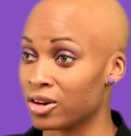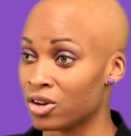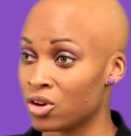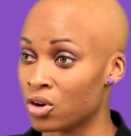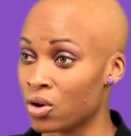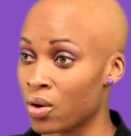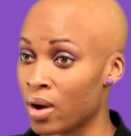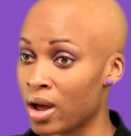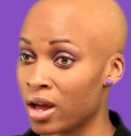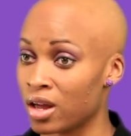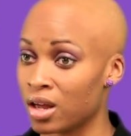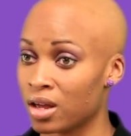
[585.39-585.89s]
You
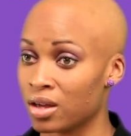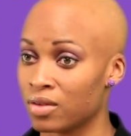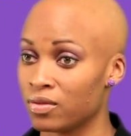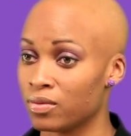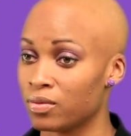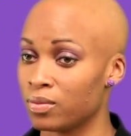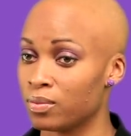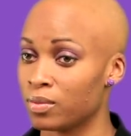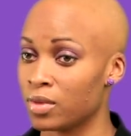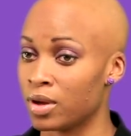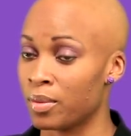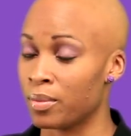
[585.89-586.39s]
know, I
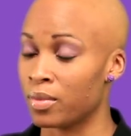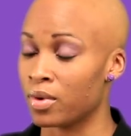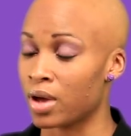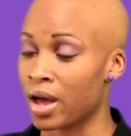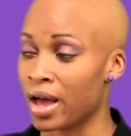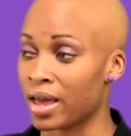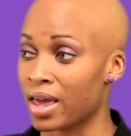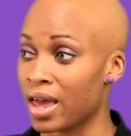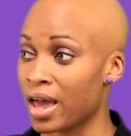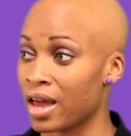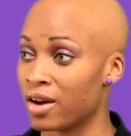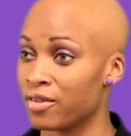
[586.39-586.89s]
um,
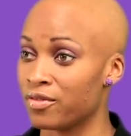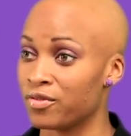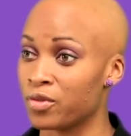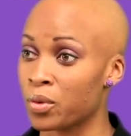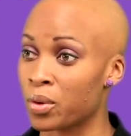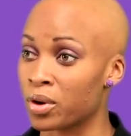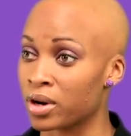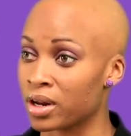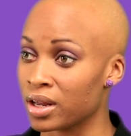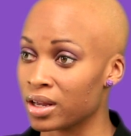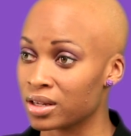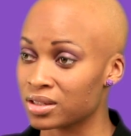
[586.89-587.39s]
I can't
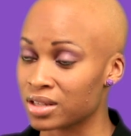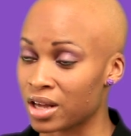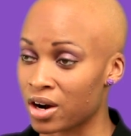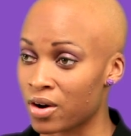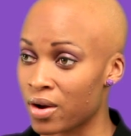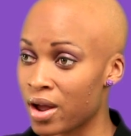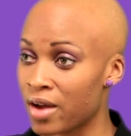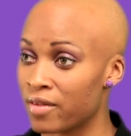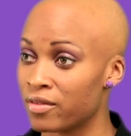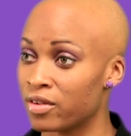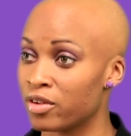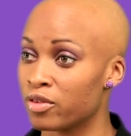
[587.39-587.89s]
afford it because I
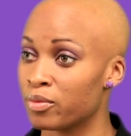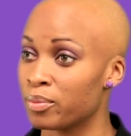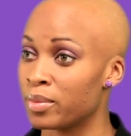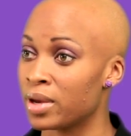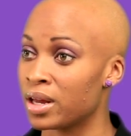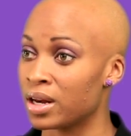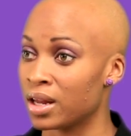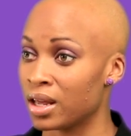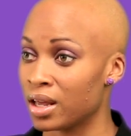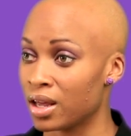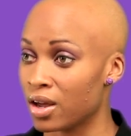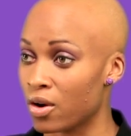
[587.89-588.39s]
don't have enough
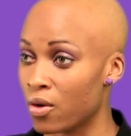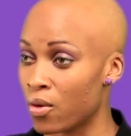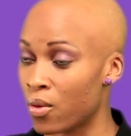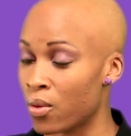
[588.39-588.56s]
money,